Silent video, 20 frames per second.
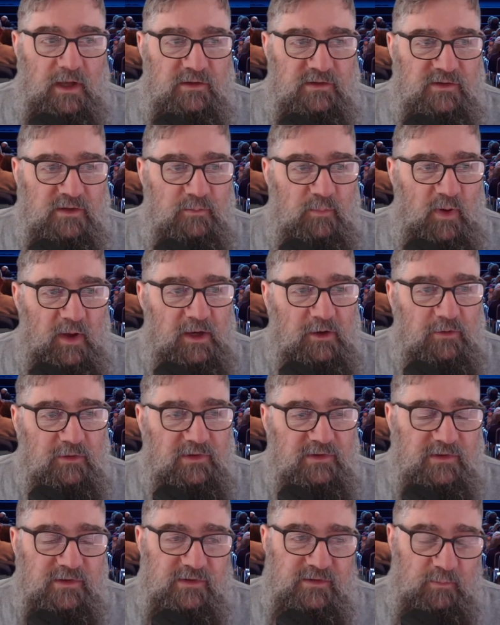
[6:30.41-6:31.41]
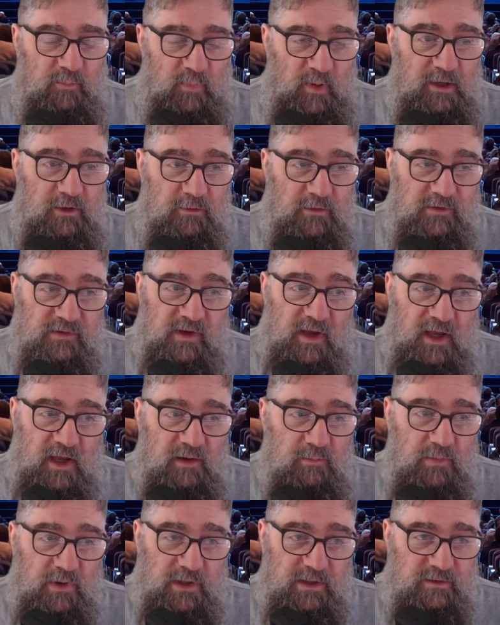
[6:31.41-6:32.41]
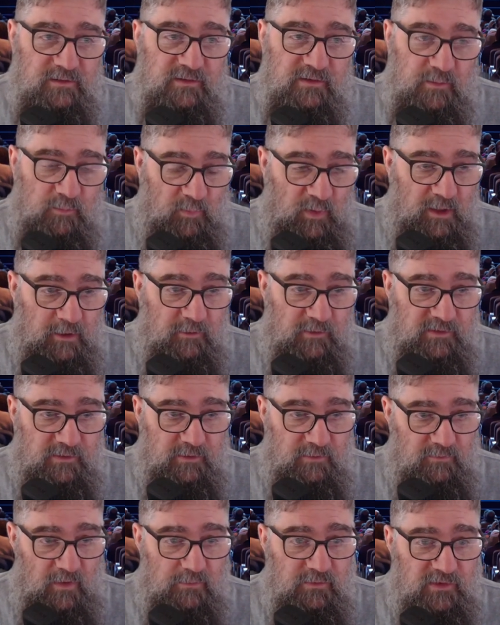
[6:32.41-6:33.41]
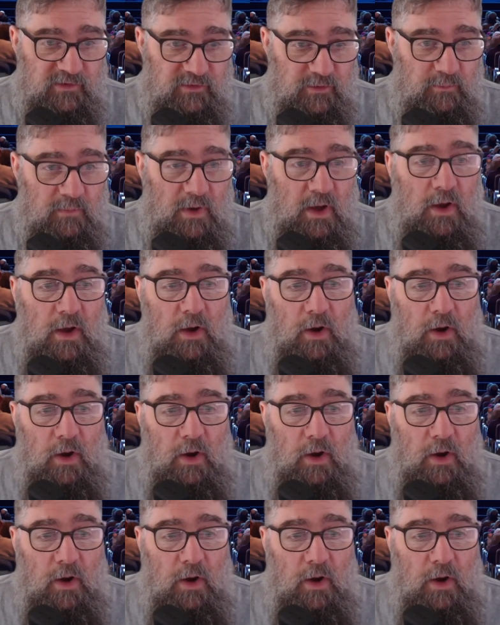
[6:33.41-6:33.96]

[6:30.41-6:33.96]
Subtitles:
as St Pancras to St Pancras can mean St Pancras to Faversham,